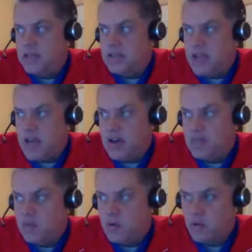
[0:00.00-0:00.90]

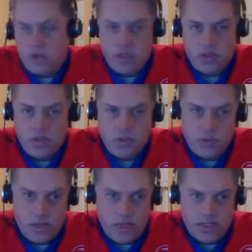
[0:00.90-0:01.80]
And they have 4
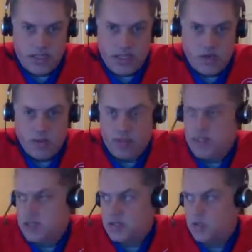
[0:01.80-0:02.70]
rookies
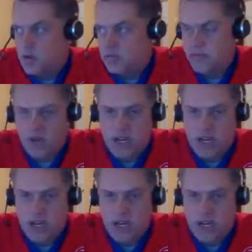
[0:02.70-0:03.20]
taking their place.